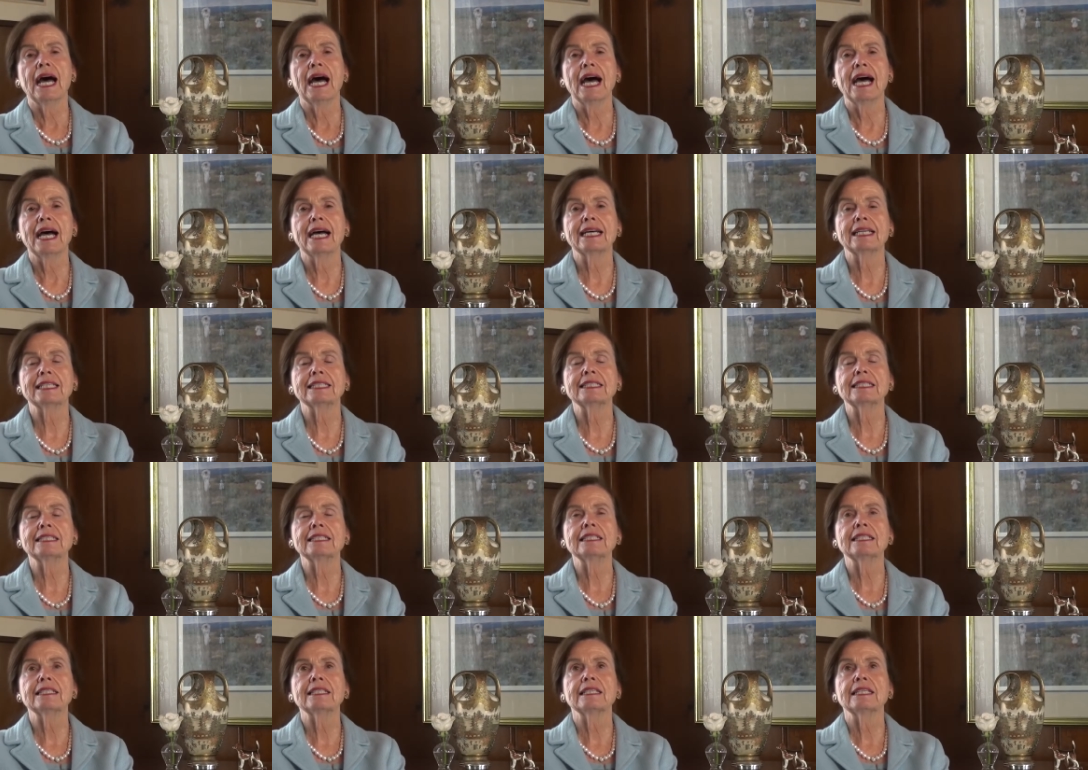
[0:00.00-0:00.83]

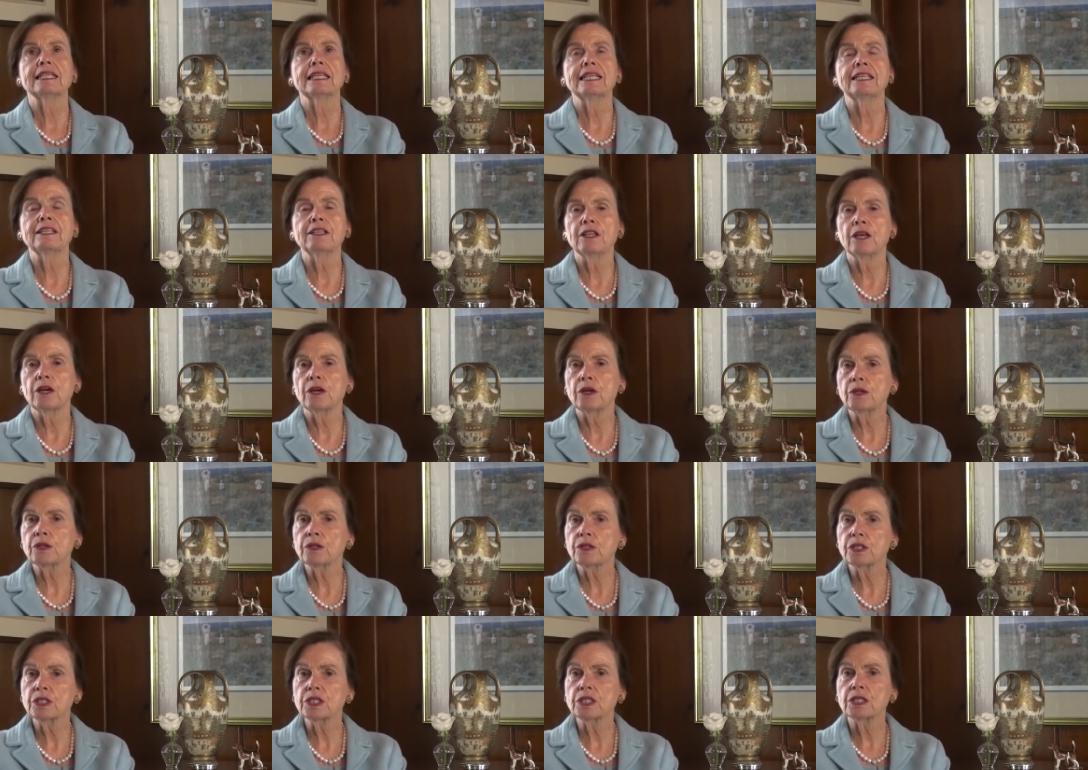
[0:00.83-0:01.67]
And in
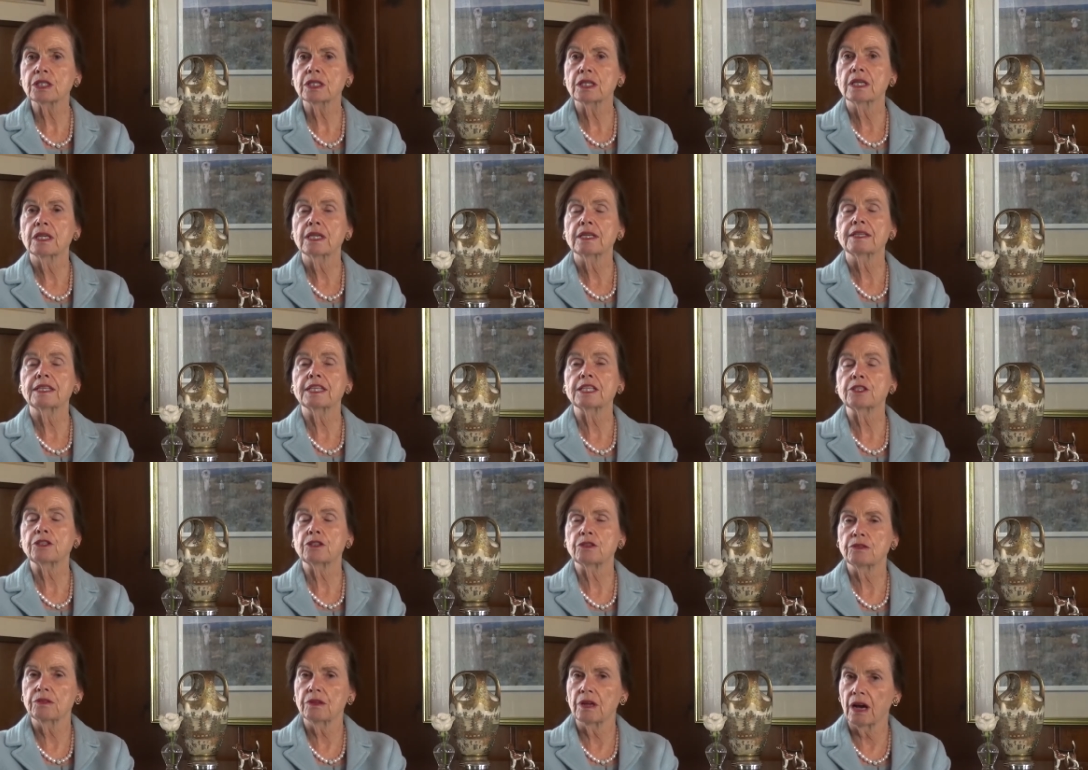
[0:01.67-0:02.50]
those that
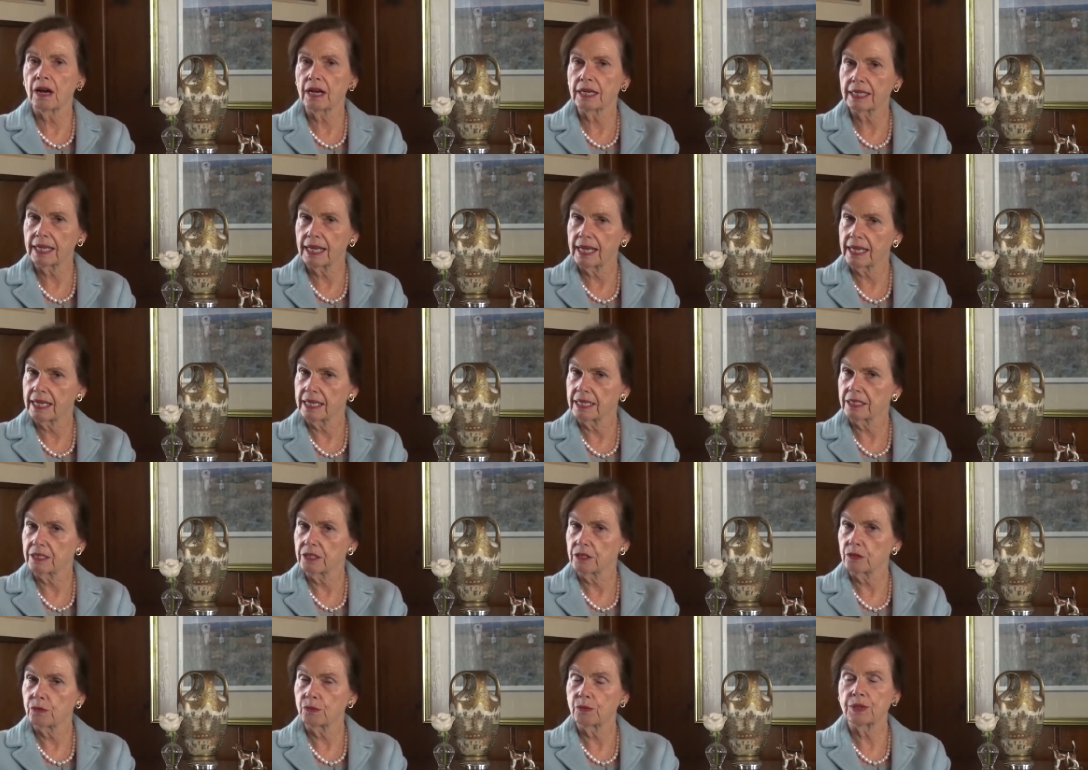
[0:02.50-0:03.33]
do not
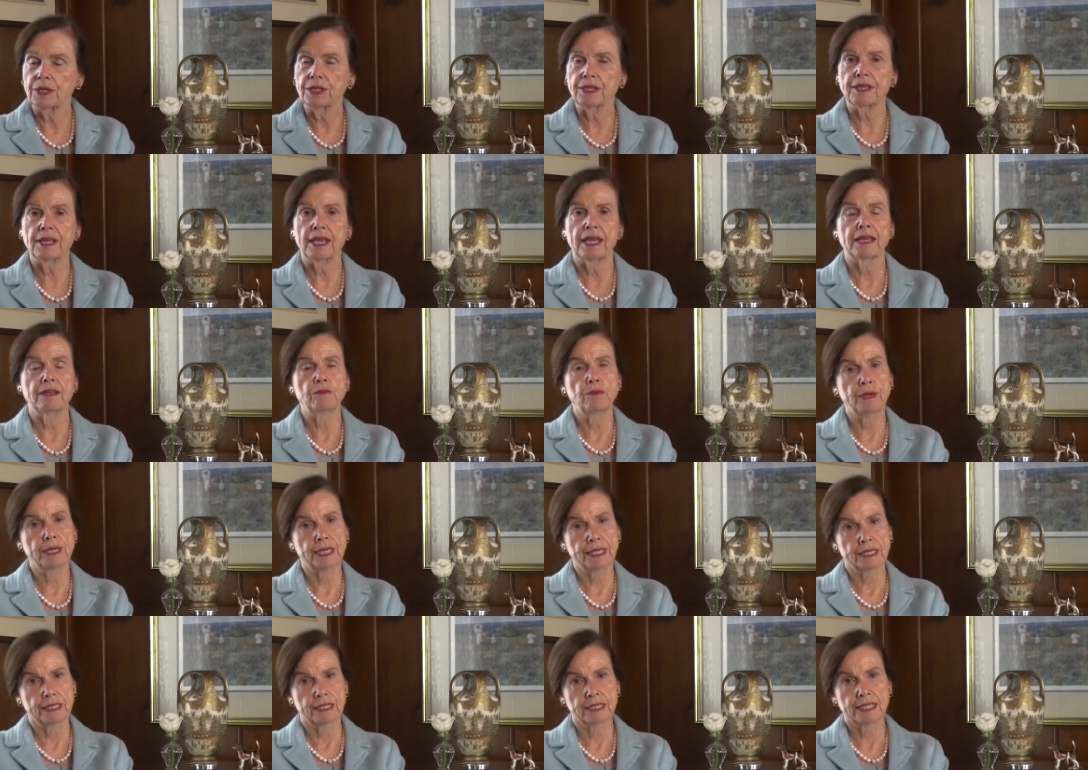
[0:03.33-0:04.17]
end with a
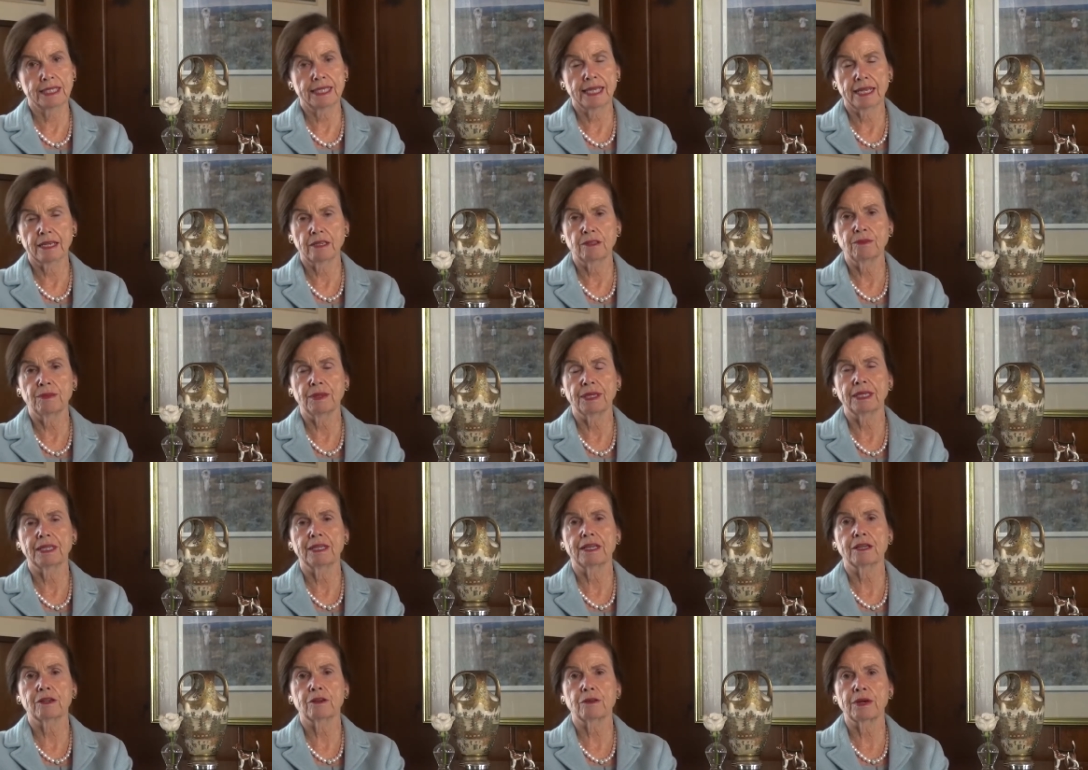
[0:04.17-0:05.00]
written settlement
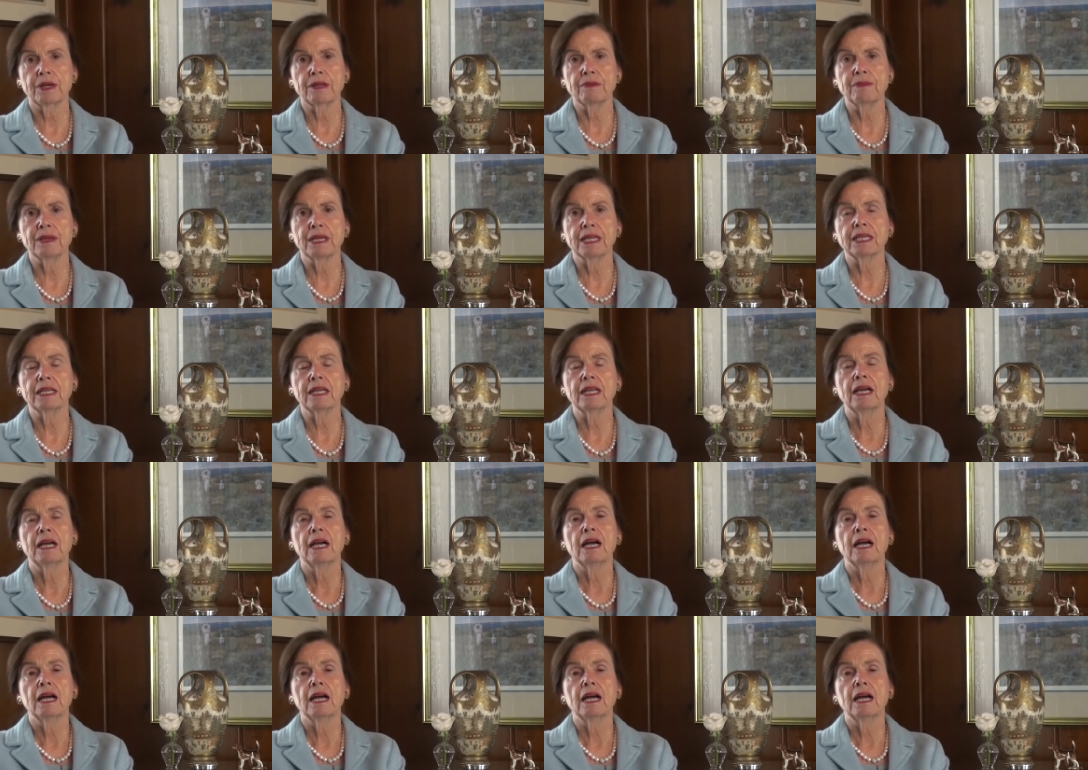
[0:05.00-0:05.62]
agreement,